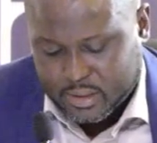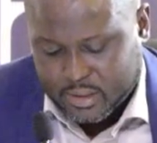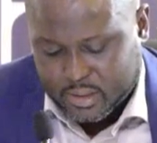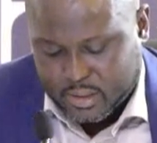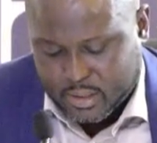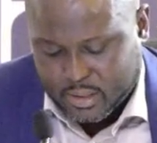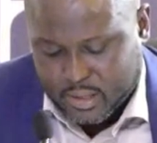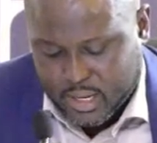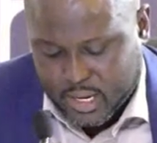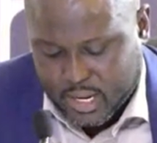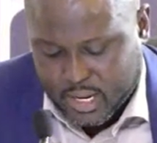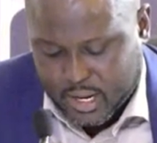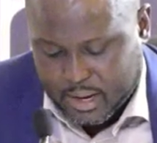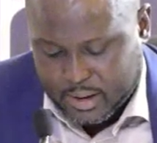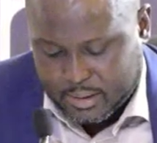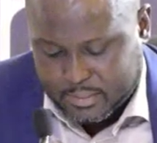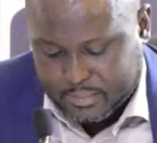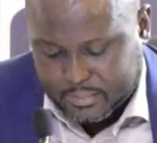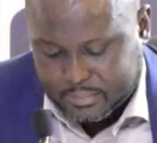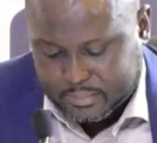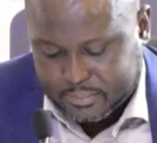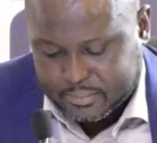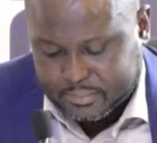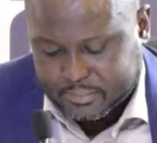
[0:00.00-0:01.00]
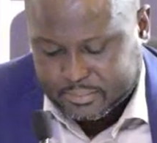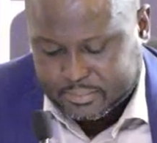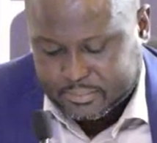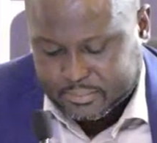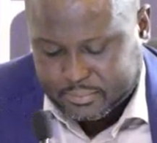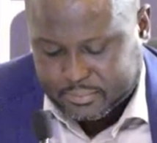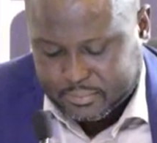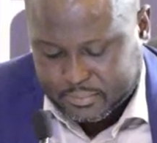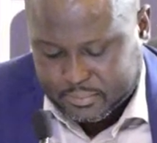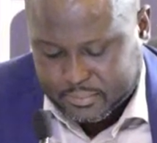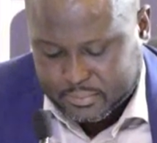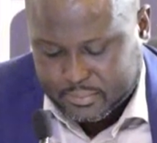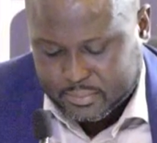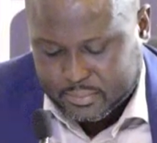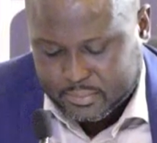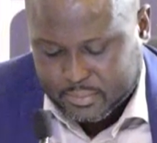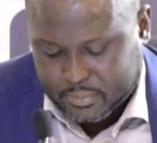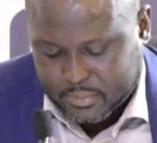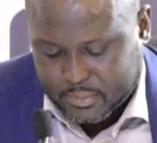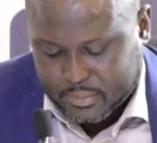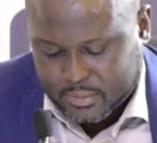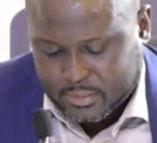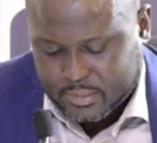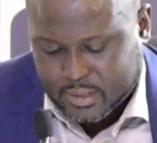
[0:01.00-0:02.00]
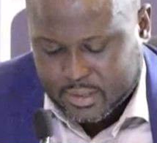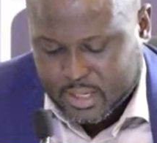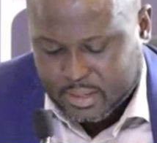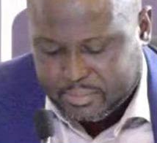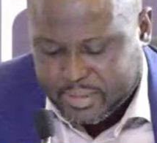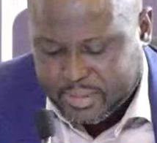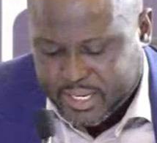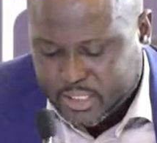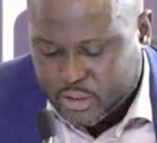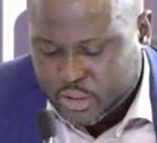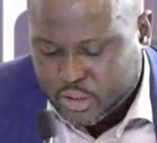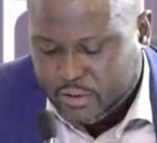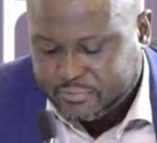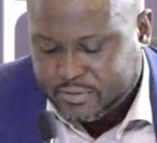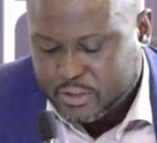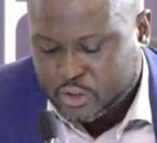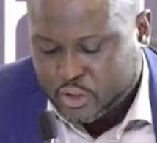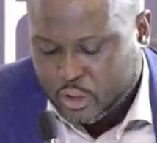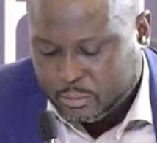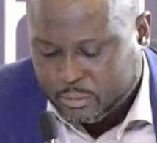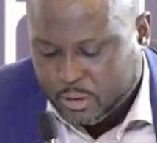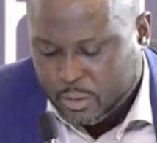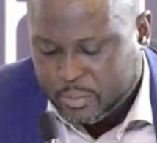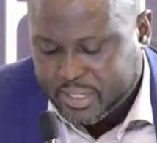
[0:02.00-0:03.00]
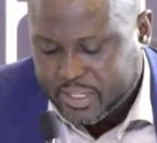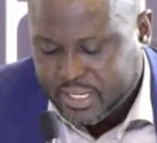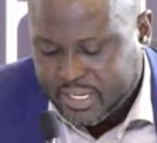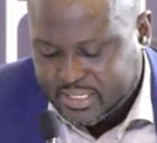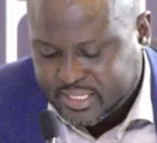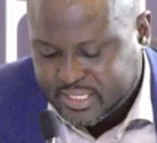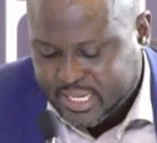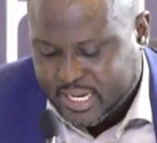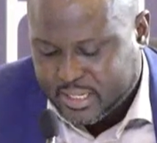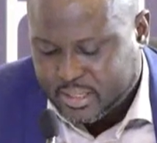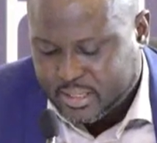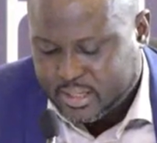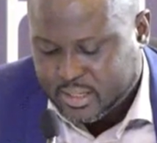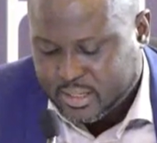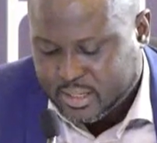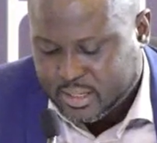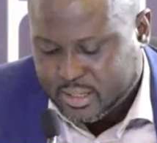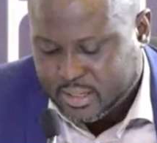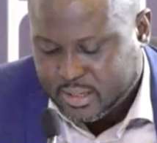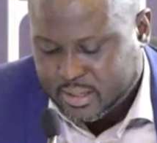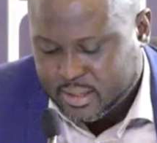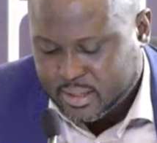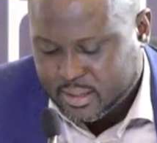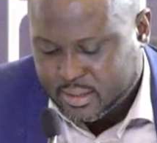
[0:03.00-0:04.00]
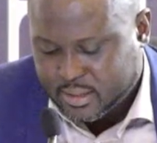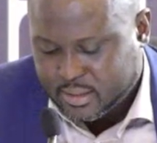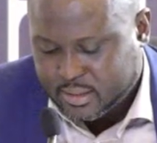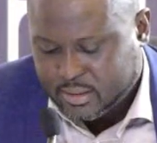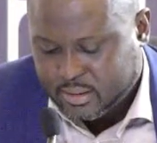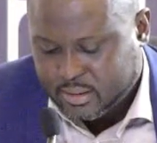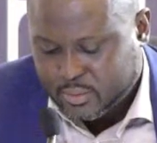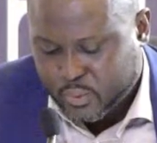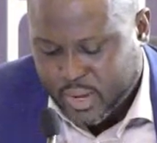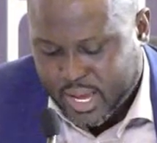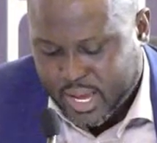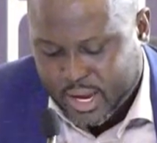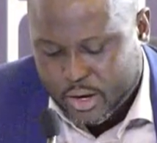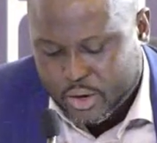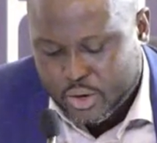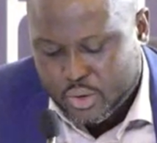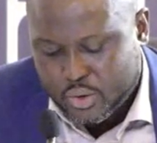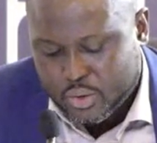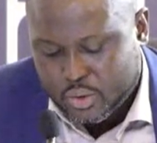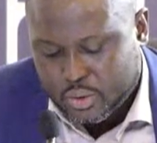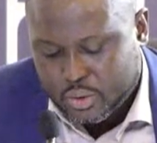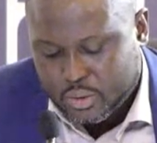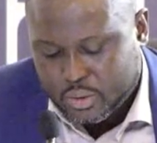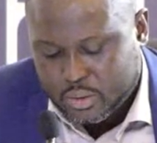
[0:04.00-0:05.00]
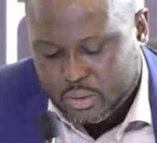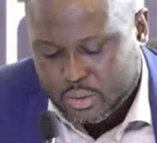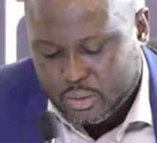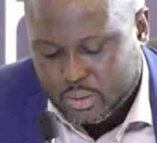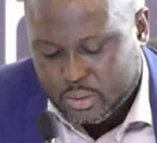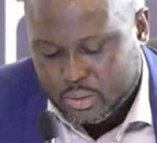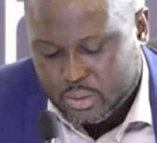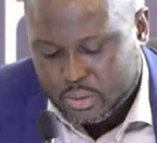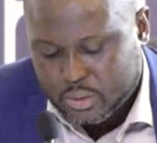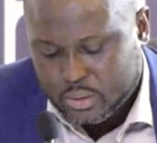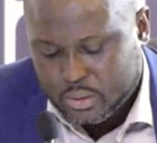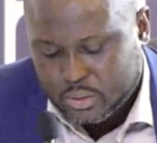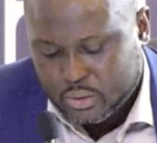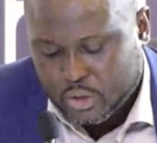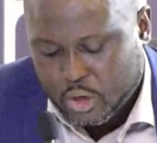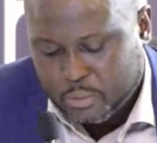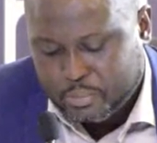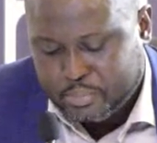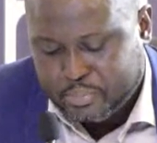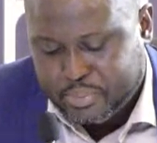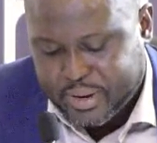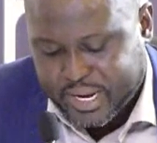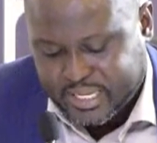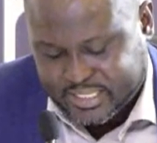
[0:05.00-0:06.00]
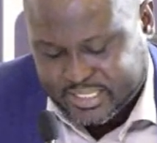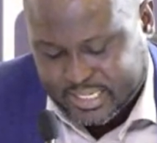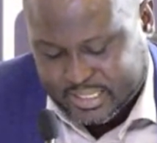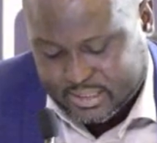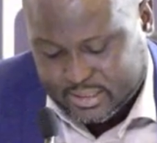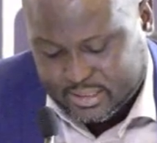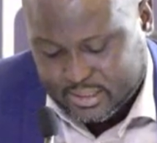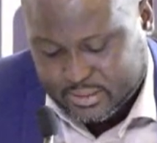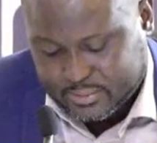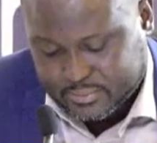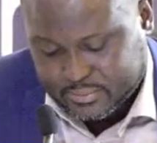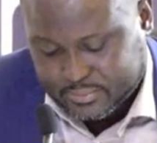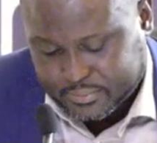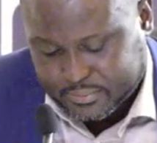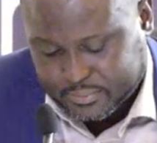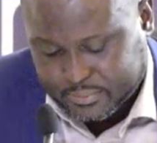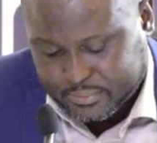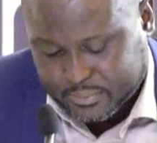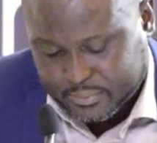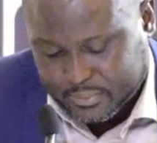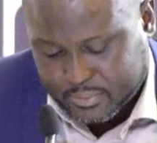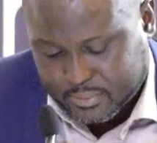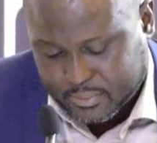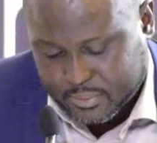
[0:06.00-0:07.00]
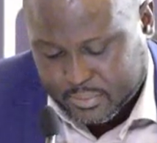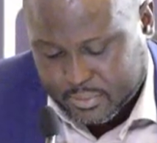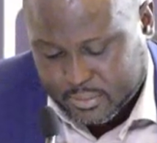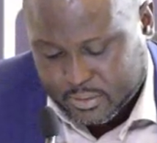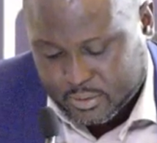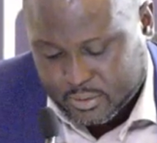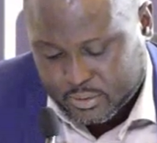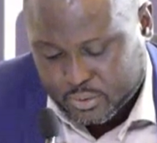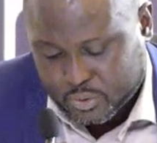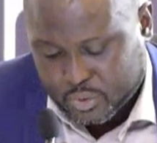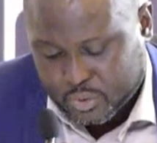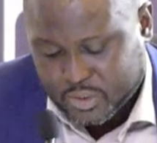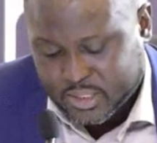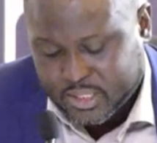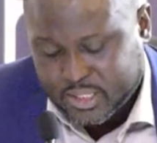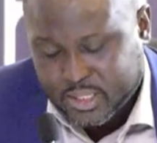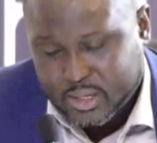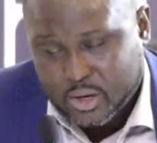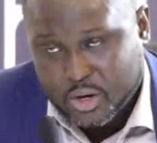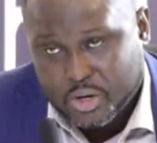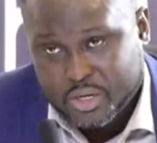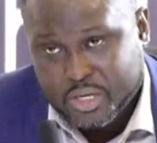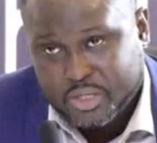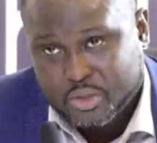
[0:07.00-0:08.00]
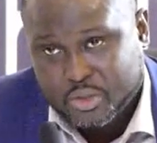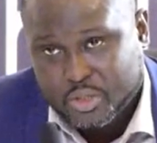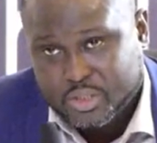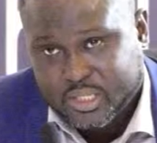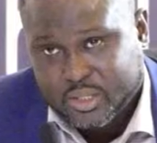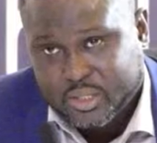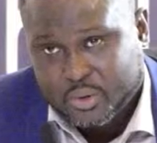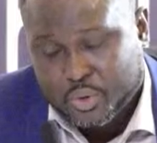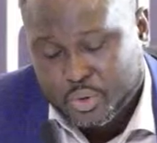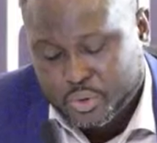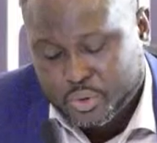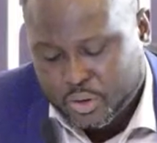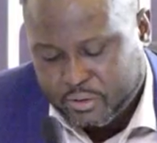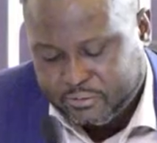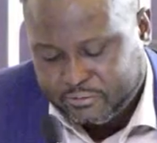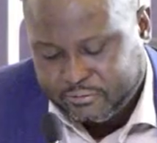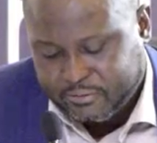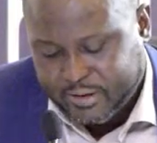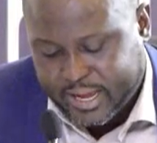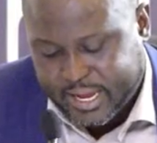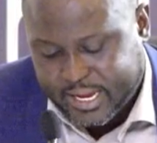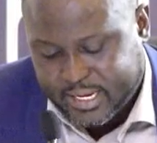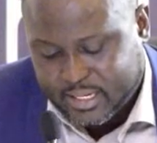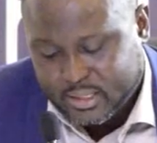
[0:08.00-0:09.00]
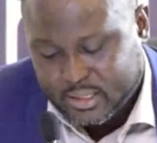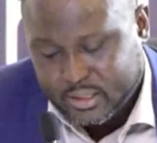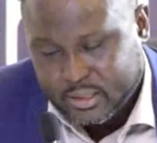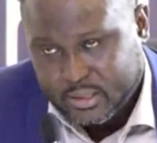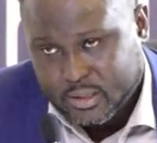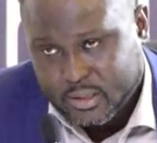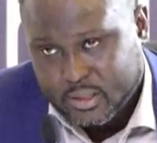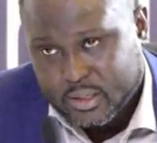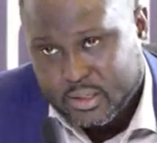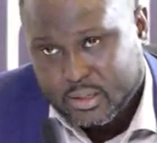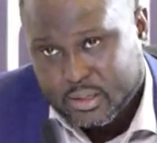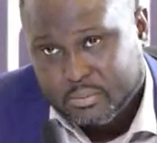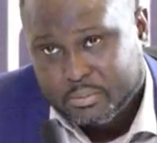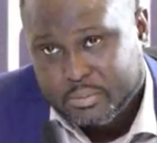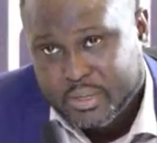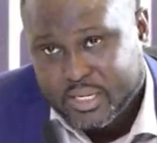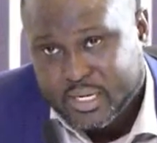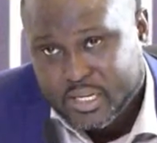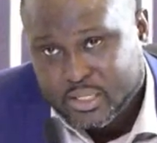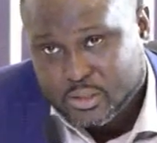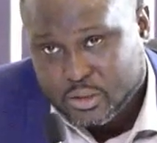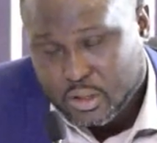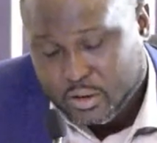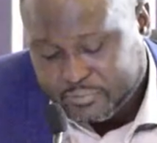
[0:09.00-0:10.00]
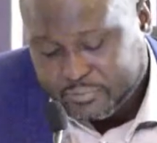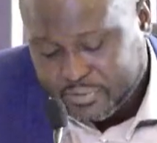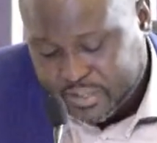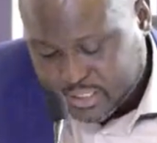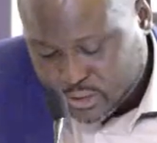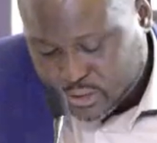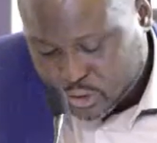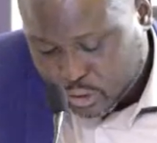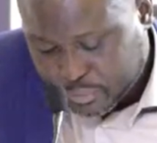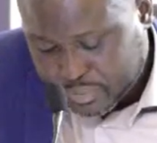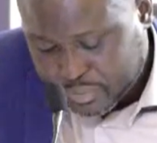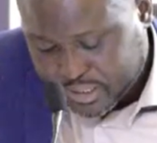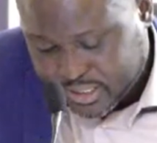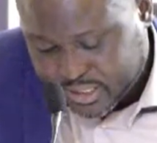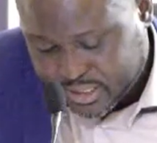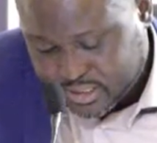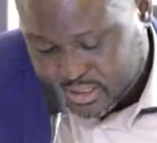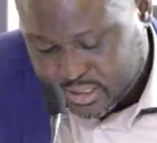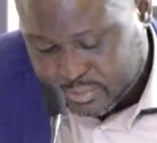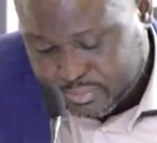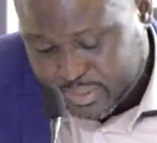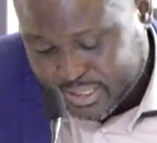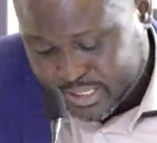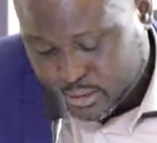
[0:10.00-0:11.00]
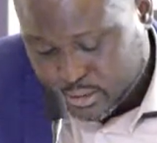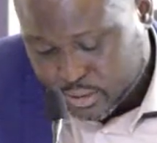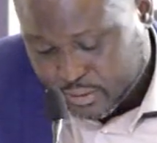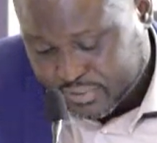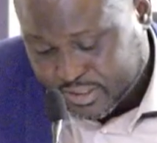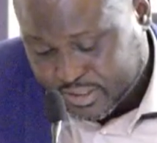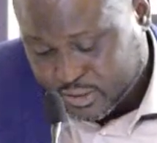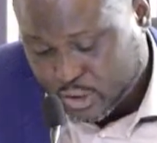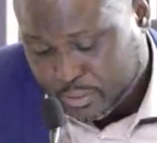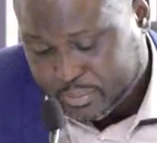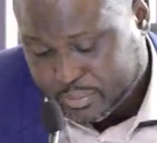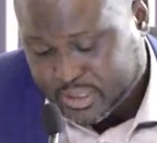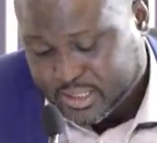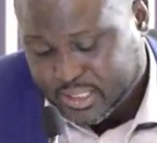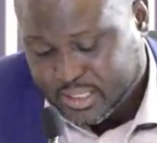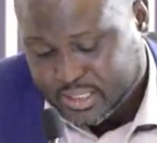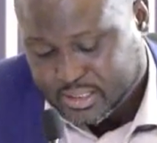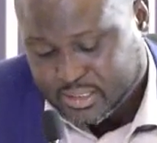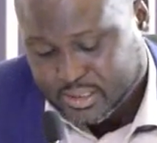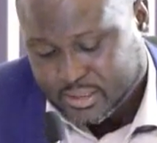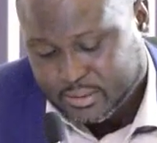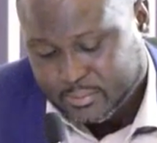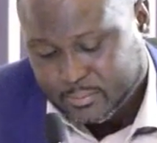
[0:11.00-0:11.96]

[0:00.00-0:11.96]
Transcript: that minutes of the subcommittees were not present. So the auditors could not find minutes of these committees, the meetings of these committees,